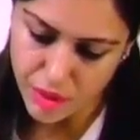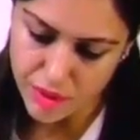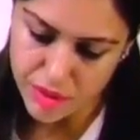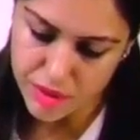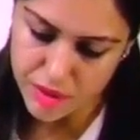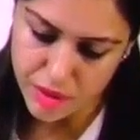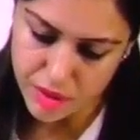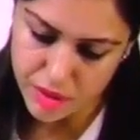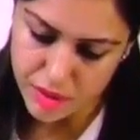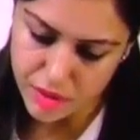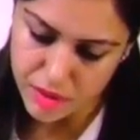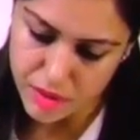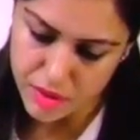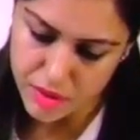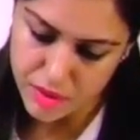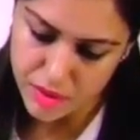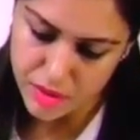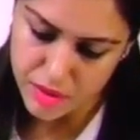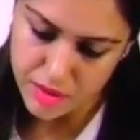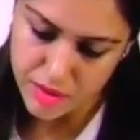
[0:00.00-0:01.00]

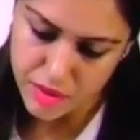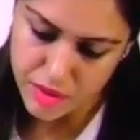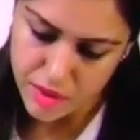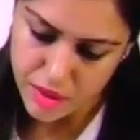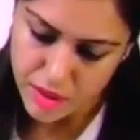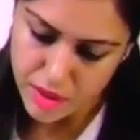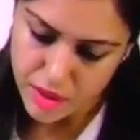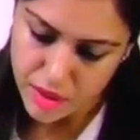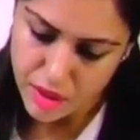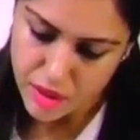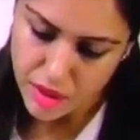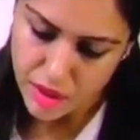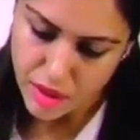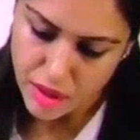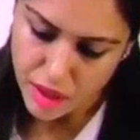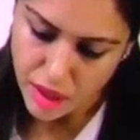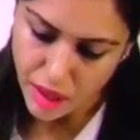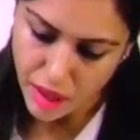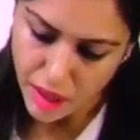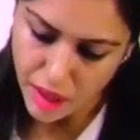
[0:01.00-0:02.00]
synthesis
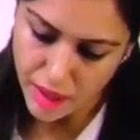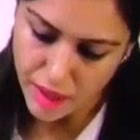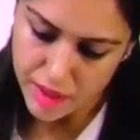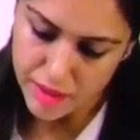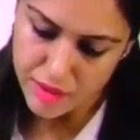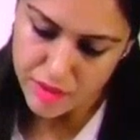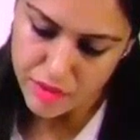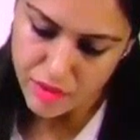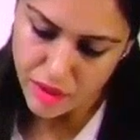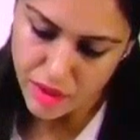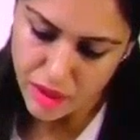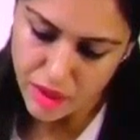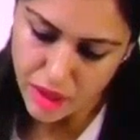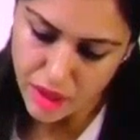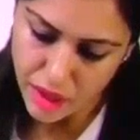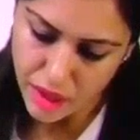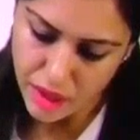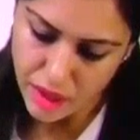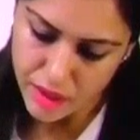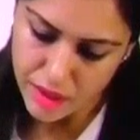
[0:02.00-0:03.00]
as well
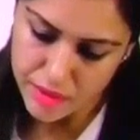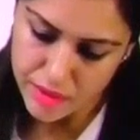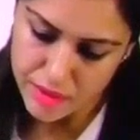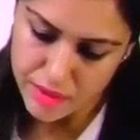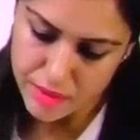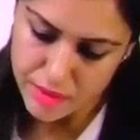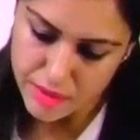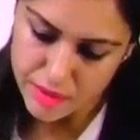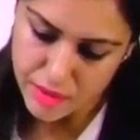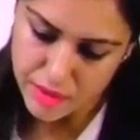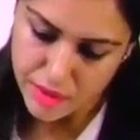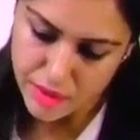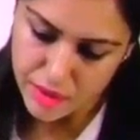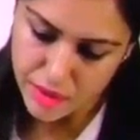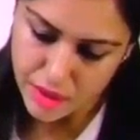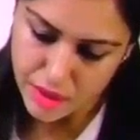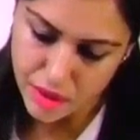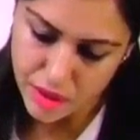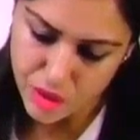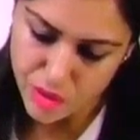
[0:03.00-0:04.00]
as
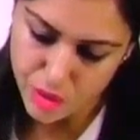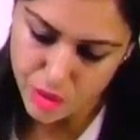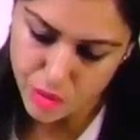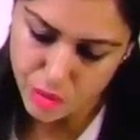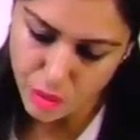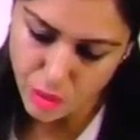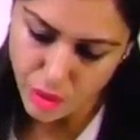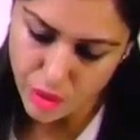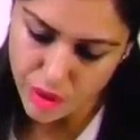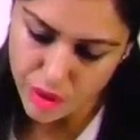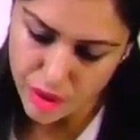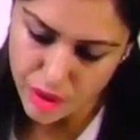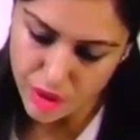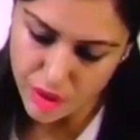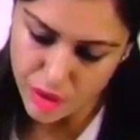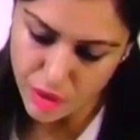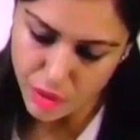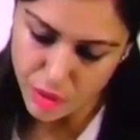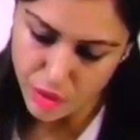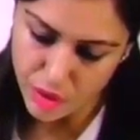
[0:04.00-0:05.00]
ketone body
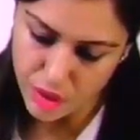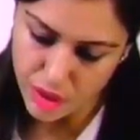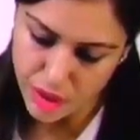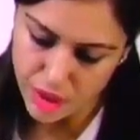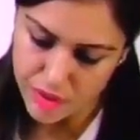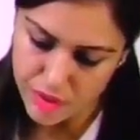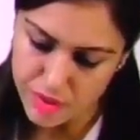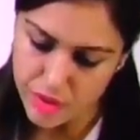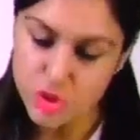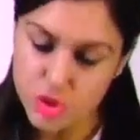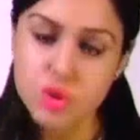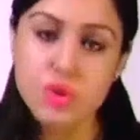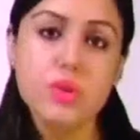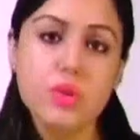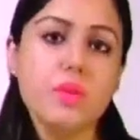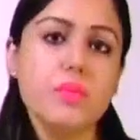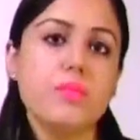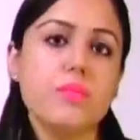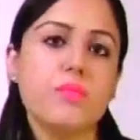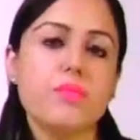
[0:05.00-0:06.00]

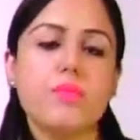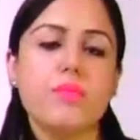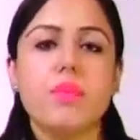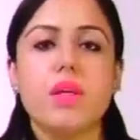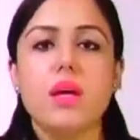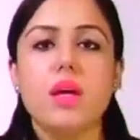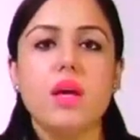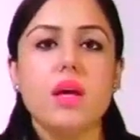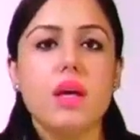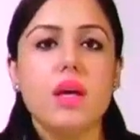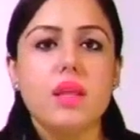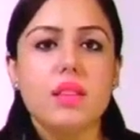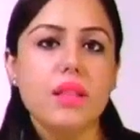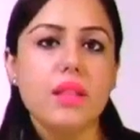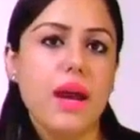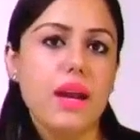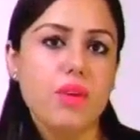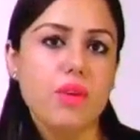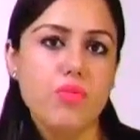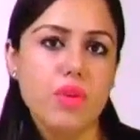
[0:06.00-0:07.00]
utilization,
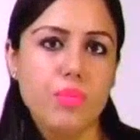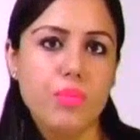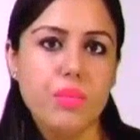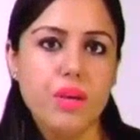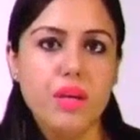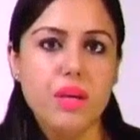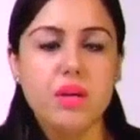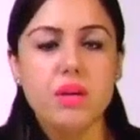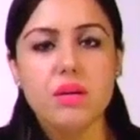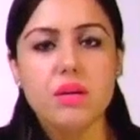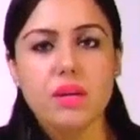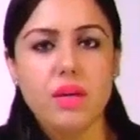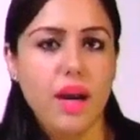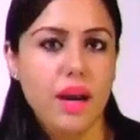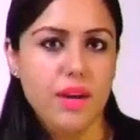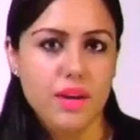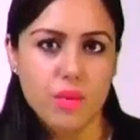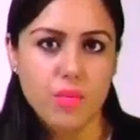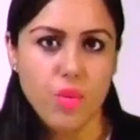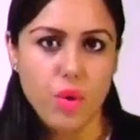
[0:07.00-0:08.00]
that will be
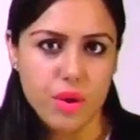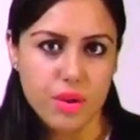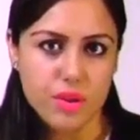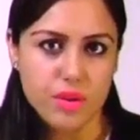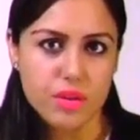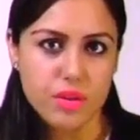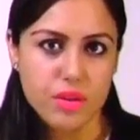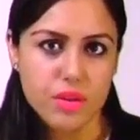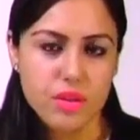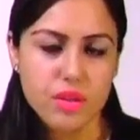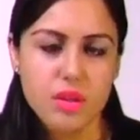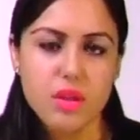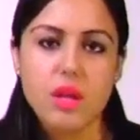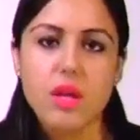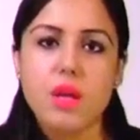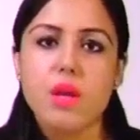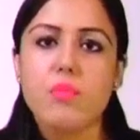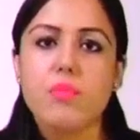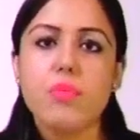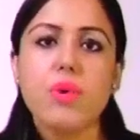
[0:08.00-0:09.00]
catabolic,
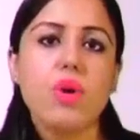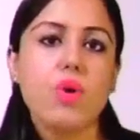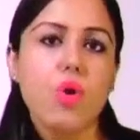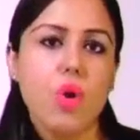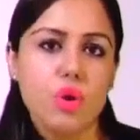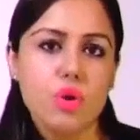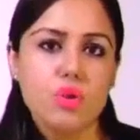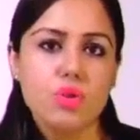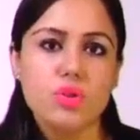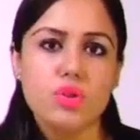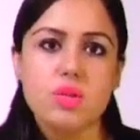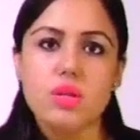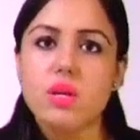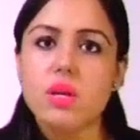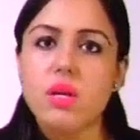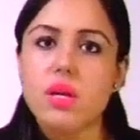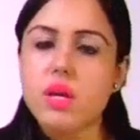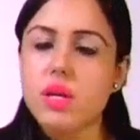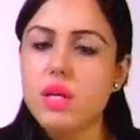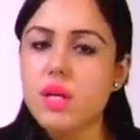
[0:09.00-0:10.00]
because
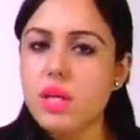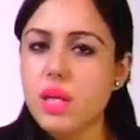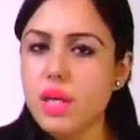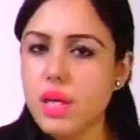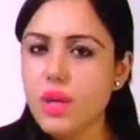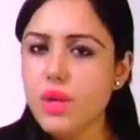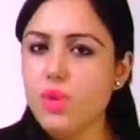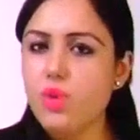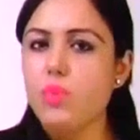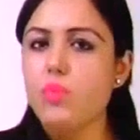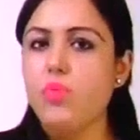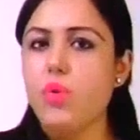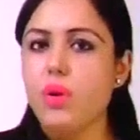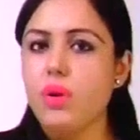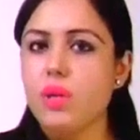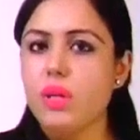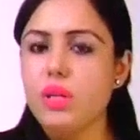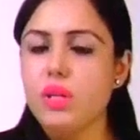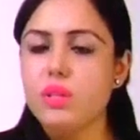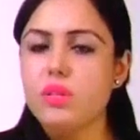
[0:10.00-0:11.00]
ketone
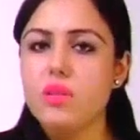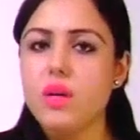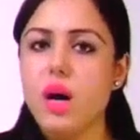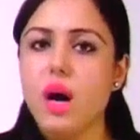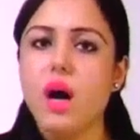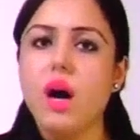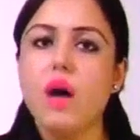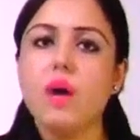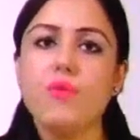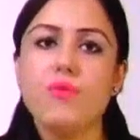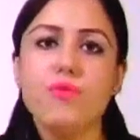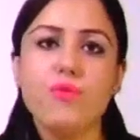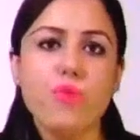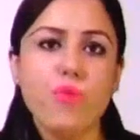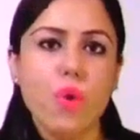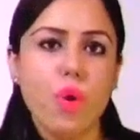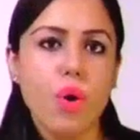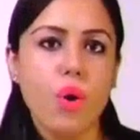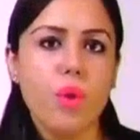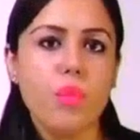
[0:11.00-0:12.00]
bodies are
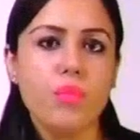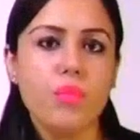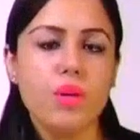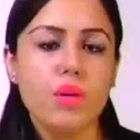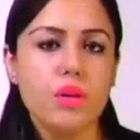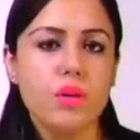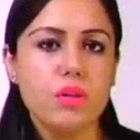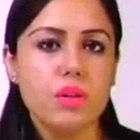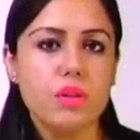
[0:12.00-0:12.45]
formed